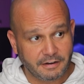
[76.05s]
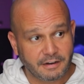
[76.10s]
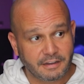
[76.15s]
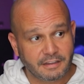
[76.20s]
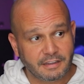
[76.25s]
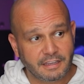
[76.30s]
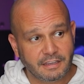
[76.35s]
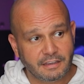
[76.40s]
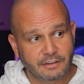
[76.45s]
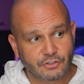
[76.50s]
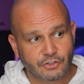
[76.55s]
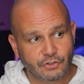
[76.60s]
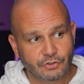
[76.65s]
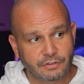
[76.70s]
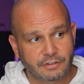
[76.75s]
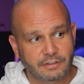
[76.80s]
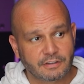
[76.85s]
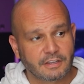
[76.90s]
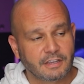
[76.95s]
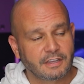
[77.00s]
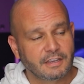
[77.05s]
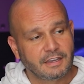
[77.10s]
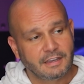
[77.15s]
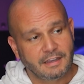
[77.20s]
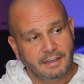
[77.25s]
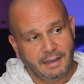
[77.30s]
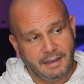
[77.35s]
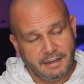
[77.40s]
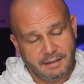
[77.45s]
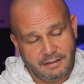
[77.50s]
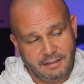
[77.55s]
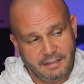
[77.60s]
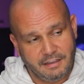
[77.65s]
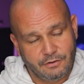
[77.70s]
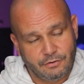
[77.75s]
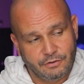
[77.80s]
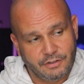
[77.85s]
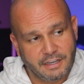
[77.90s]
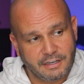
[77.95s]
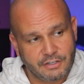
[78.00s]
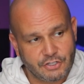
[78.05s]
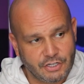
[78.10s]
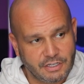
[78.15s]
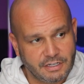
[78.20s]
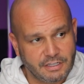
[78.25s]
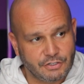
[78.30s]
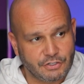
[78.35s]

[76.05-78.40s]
and he could actually